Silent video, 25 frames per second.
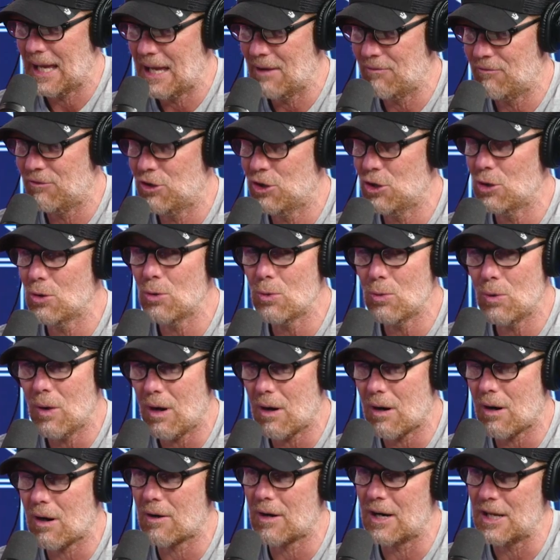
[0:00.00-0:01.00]
If you
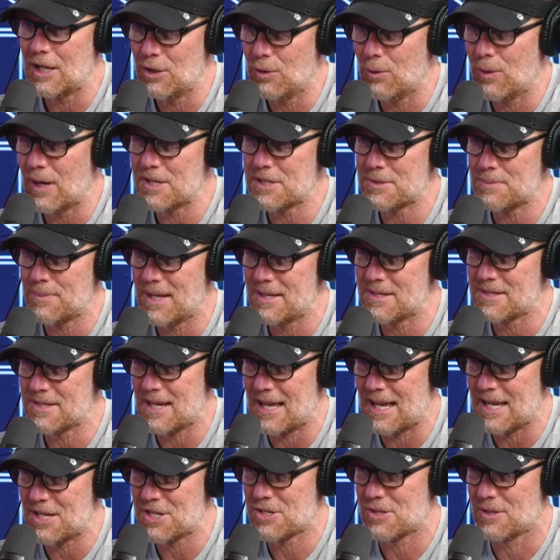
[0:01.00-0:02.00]
are a U.S. men's
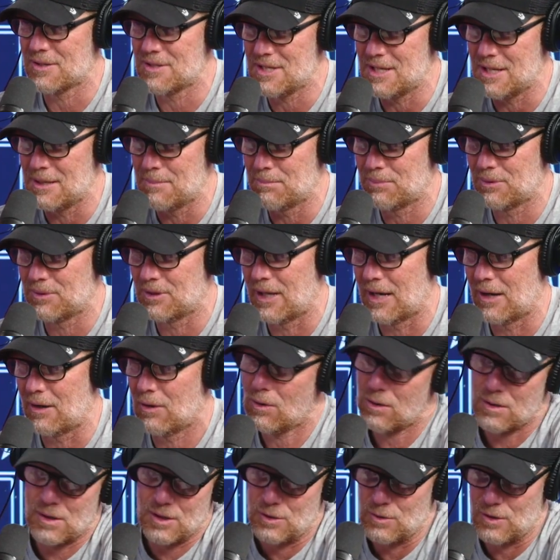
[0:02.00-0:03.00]
national team player
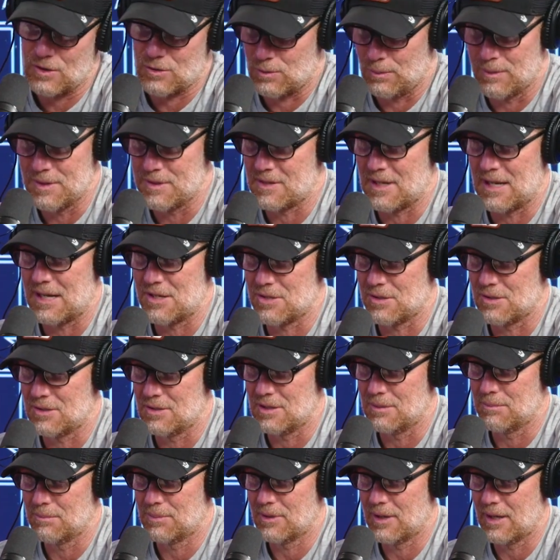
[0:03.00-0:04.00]
or a U.S. women's national
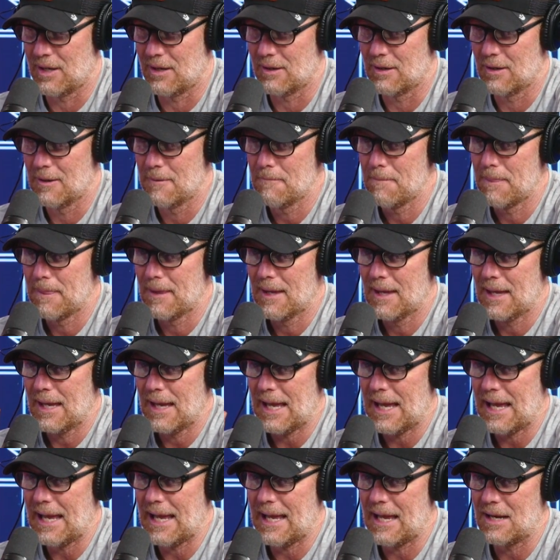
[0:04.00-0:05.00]
team player,
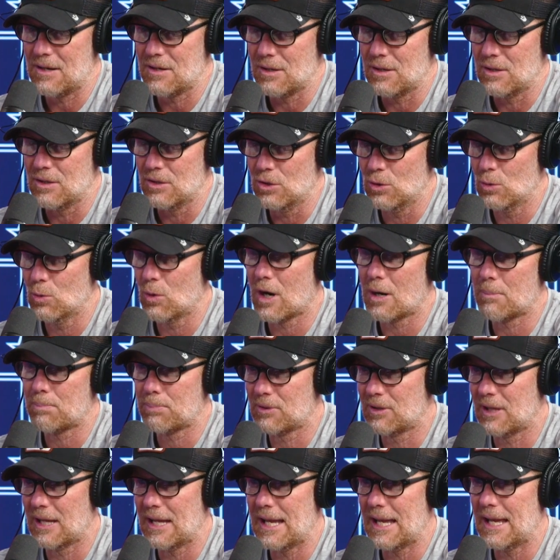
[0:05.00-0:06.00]
and you are
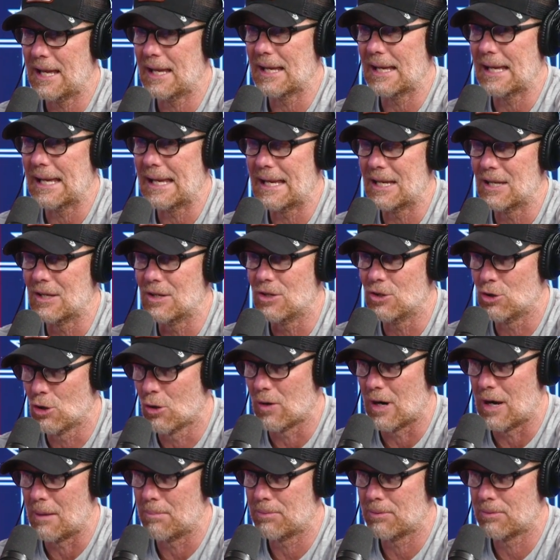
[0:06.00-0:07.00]
playing in
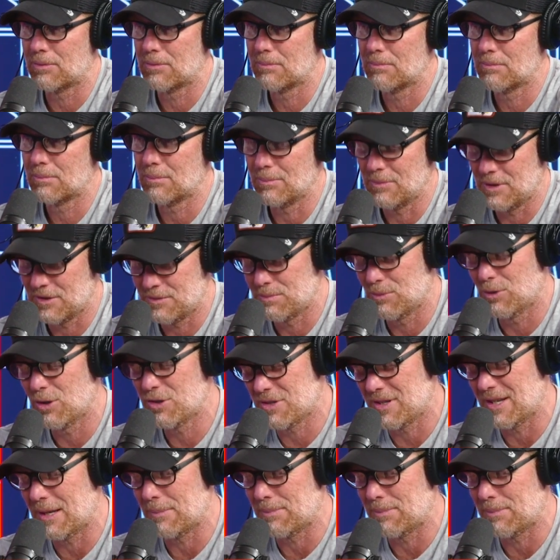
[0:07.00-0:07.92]
Europe, this mostly